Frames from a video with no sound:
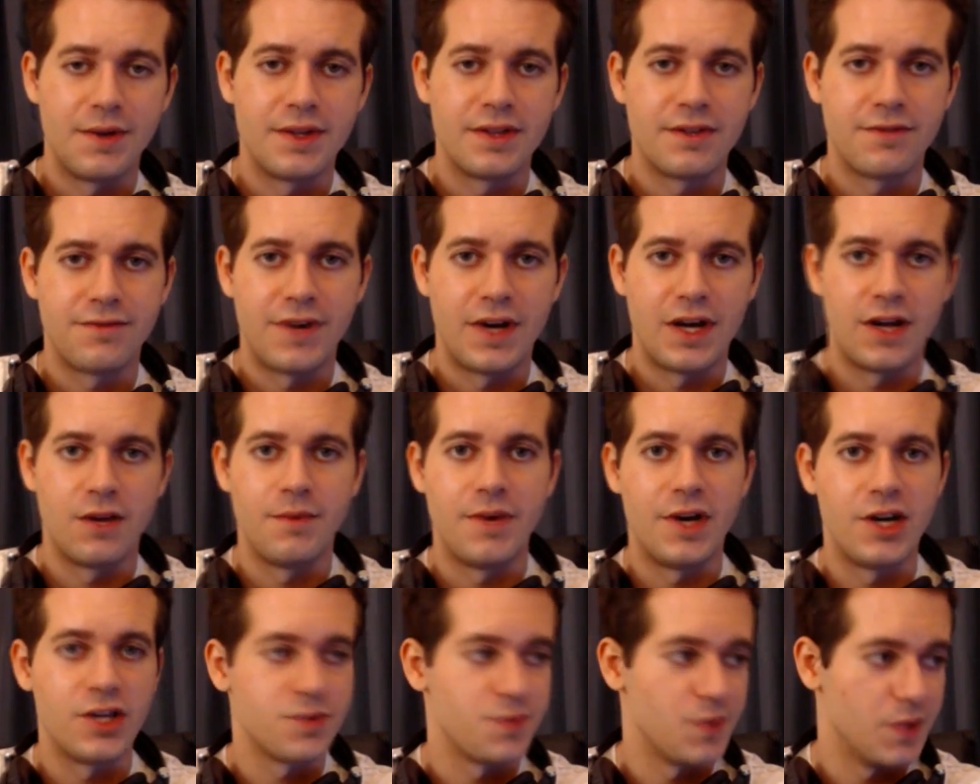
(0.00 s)
and the Final
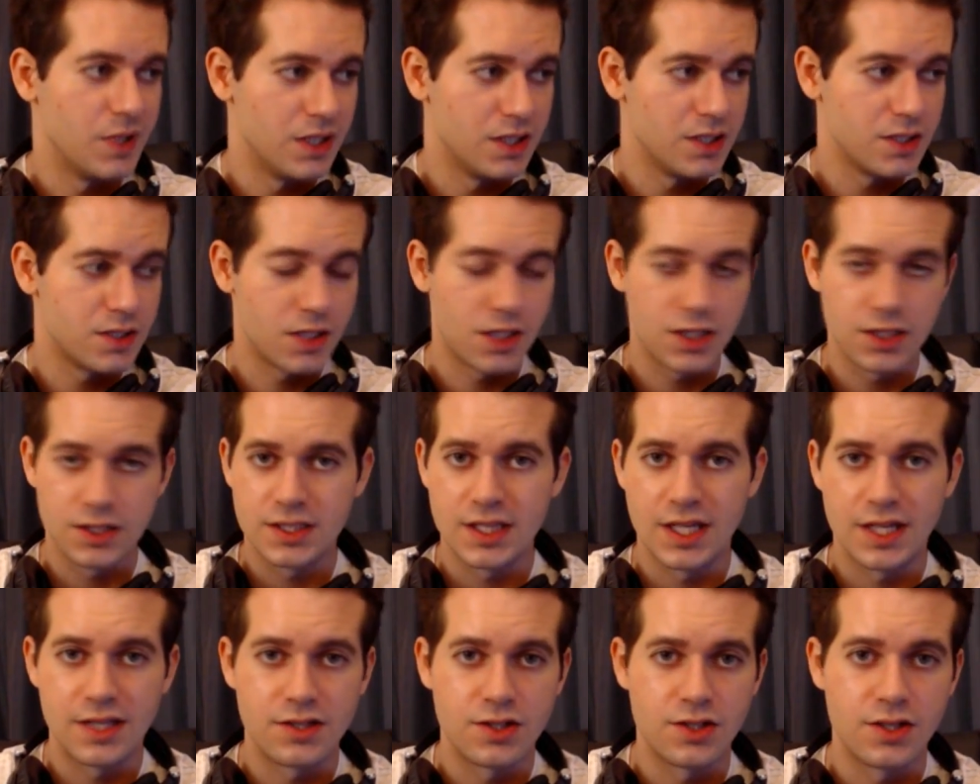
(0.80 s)
Mouse, but it is a good
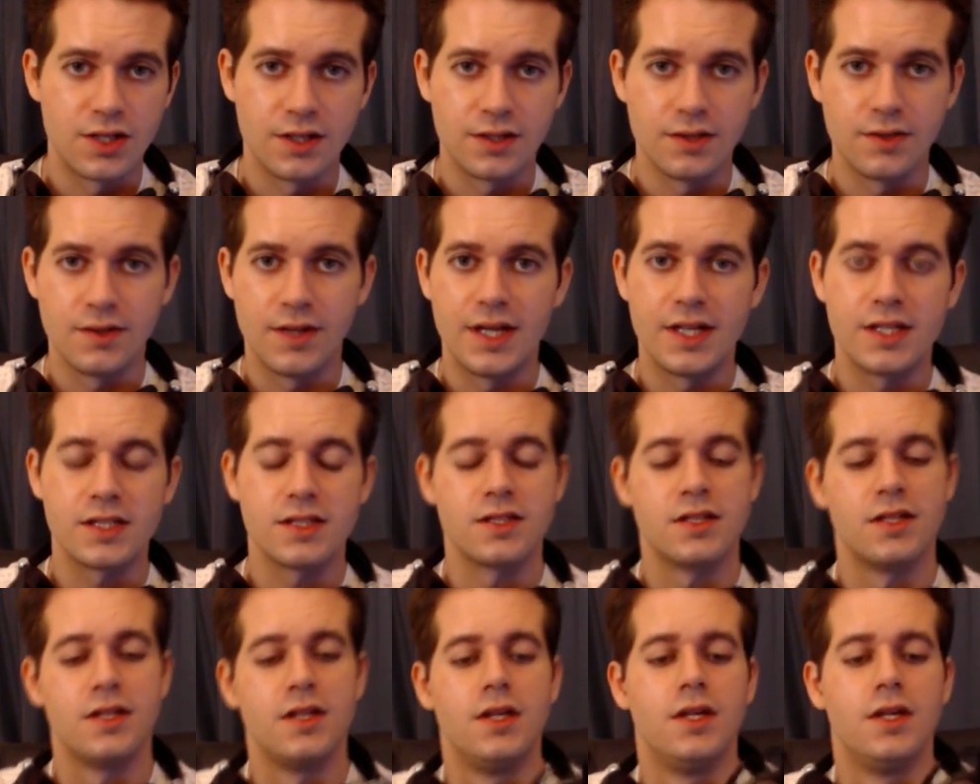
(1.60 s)
sensor nonetheless.